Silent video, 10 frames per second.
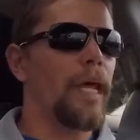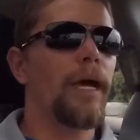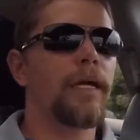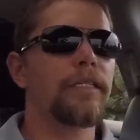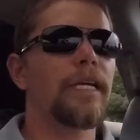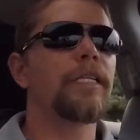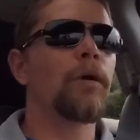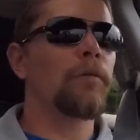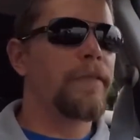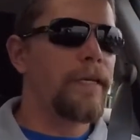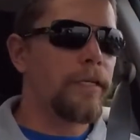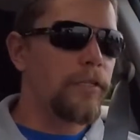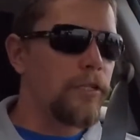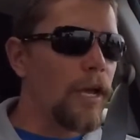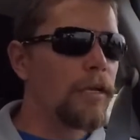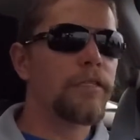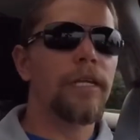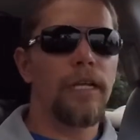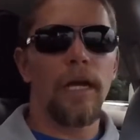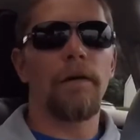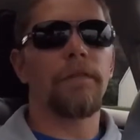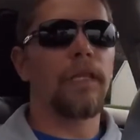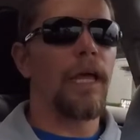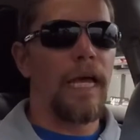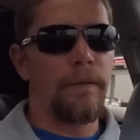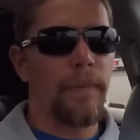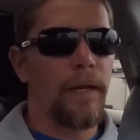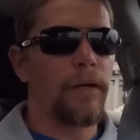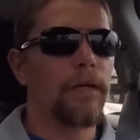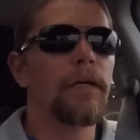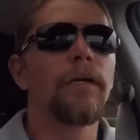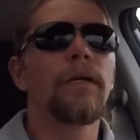Because I don't think just getting off the line better